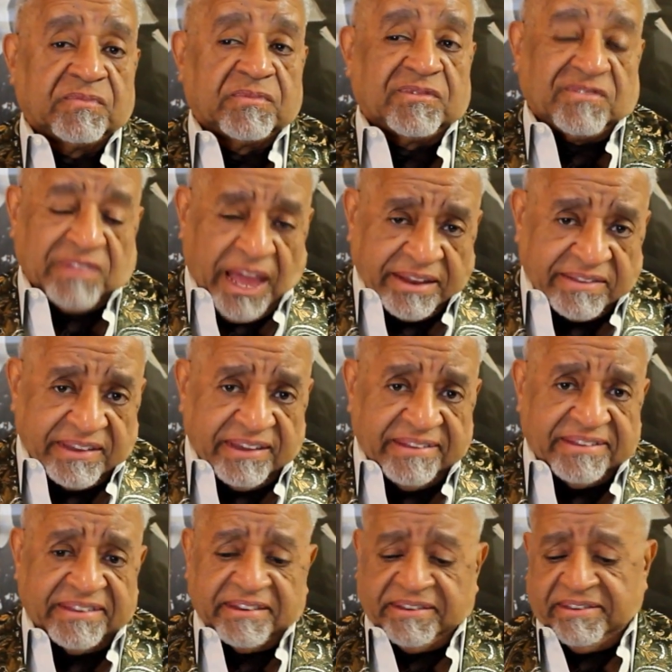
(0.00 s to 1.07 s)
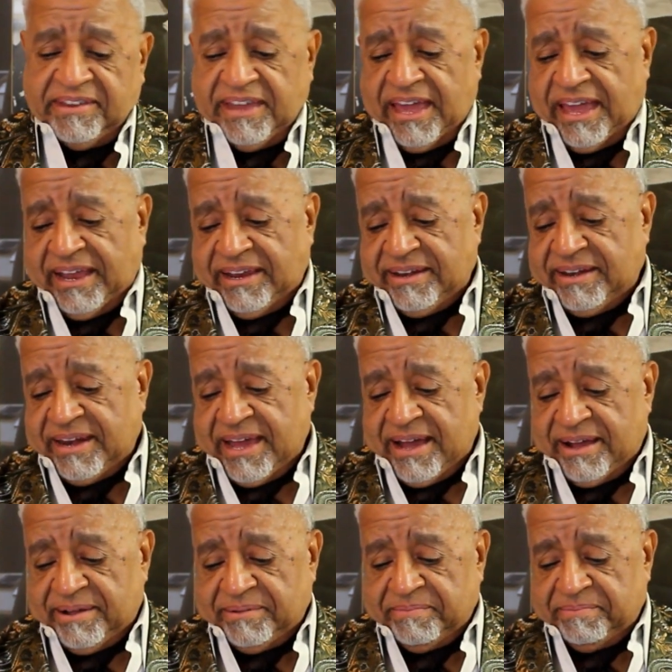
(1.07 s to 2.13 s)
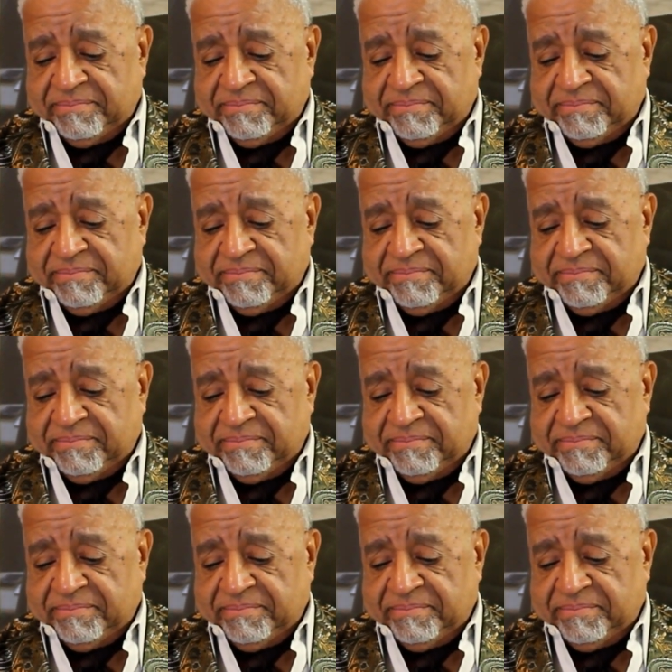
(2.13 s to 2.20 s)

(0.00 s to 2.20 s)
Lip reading: It's 1968 now,